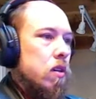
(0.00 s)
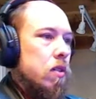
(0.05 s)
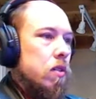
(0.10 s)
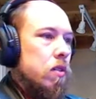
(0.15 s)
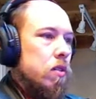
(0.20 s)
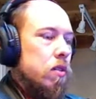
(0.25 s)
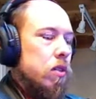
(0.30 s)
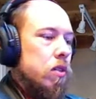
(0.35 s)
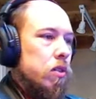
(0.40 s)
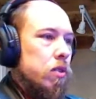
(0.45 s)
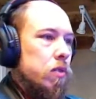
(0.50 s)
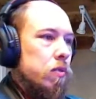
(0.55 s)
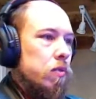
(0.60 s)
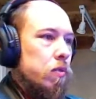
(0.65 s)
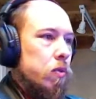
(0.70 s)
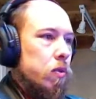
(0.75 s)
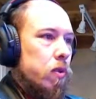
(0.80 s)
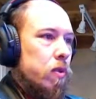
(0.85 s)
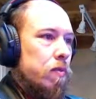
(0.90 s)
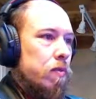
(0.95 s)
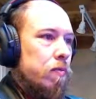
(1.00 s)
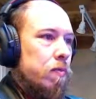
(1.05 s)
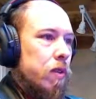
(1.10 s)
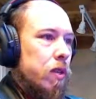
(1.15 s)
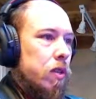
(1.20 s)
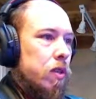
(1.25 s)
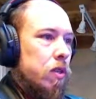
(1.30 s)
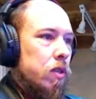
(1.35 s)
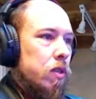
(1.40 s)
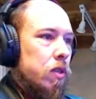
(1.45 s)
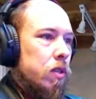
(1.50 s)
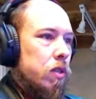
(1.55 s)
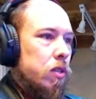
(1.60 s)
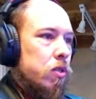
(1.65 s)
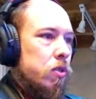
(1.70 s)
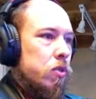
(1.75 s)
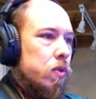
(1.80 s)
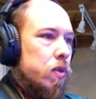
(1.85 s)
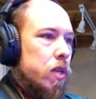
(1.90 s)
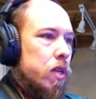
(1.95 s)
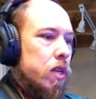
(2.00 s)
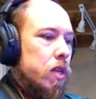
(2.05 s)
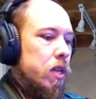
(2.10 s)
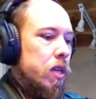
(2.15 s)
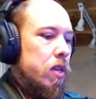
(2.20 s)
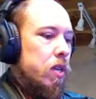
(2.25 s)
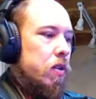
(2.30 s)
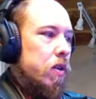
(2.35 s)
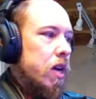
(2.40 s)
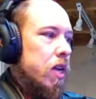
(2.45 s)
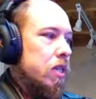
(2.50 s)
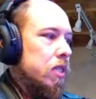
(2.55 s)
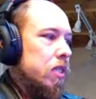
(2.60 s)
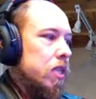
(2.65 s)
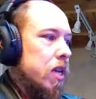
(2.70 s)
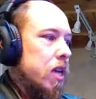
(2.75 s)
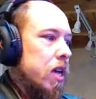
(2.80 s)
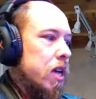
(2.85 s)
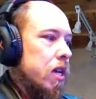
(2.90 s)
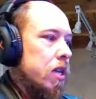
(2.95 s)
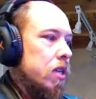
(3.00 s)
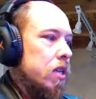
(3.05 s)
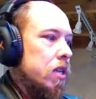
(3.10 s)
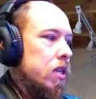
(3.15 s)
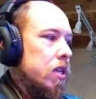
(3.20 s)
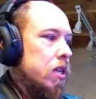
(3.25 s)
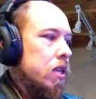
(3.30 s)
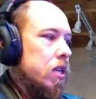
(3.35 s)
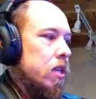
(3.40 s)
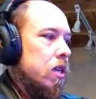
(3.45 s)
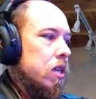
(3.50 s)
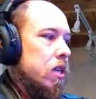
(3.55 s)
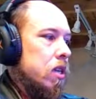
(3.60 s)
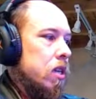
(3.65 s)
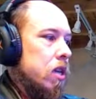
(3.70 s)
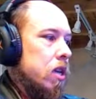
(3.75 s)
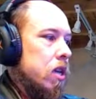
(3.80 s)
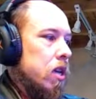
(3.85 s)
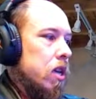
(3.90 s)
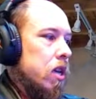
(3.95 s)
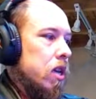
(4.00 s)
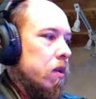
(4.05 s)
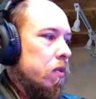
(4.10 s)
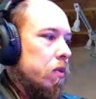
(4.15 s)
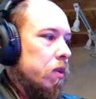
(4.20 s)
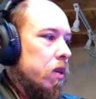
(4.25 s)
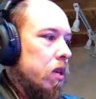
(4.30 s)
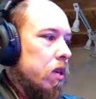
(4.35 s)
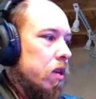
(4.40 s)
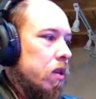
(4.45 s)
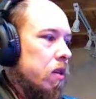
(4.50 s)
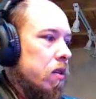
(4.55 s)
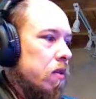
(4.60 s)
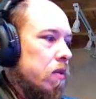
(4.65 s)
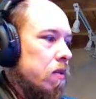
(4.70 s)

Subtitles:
search for the field, tree, grassland, and we're gonna